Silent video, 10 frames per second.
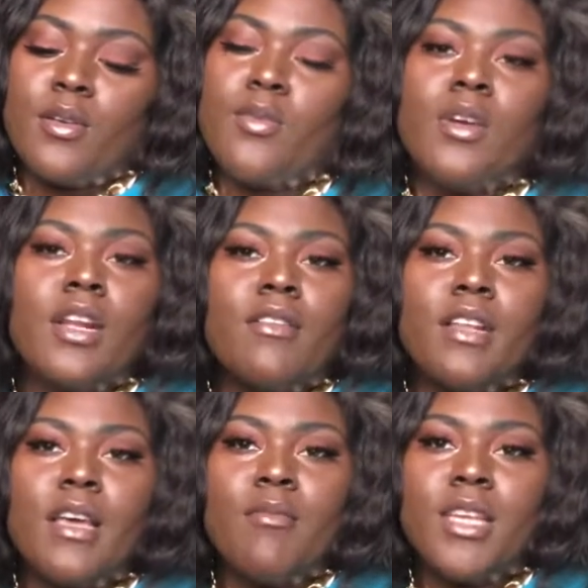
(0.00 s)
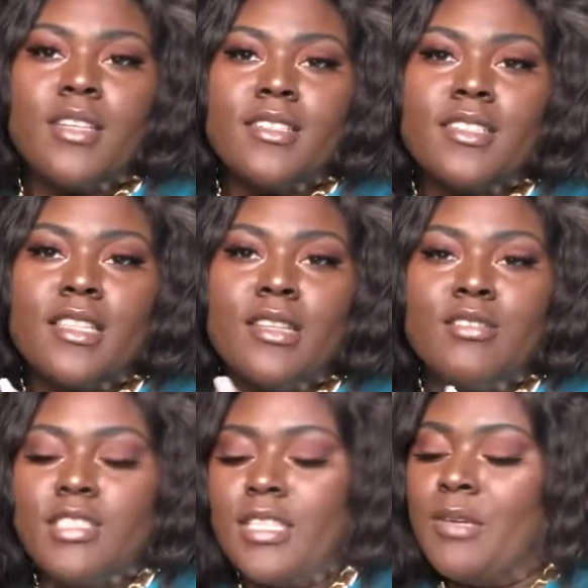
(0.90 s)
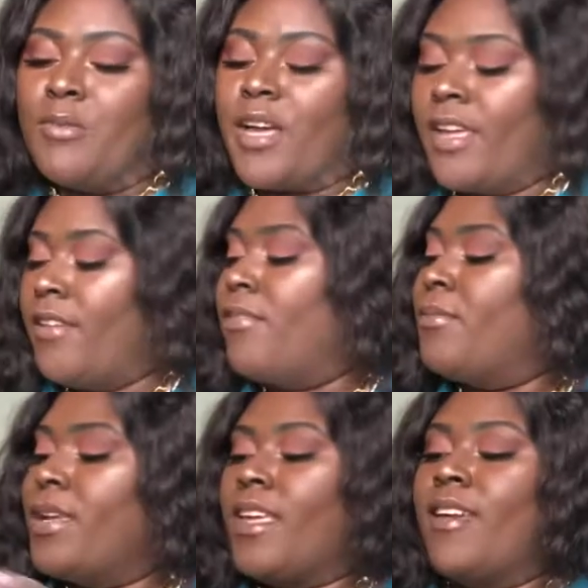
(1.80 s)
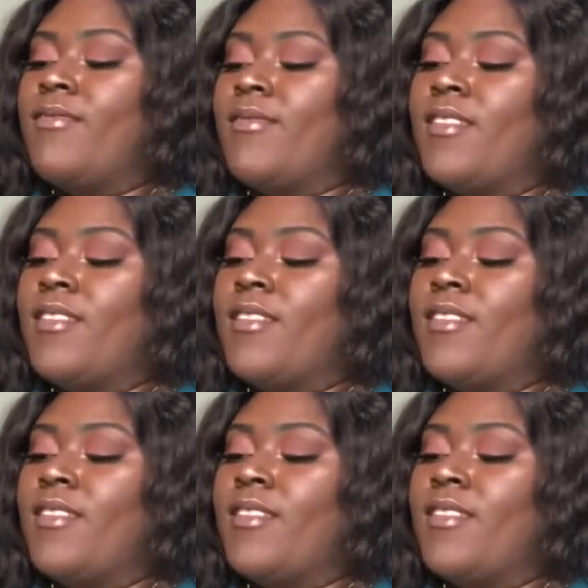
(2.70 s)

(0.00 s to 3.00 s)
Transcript: Whatever that means, loose deep wave. But yeah,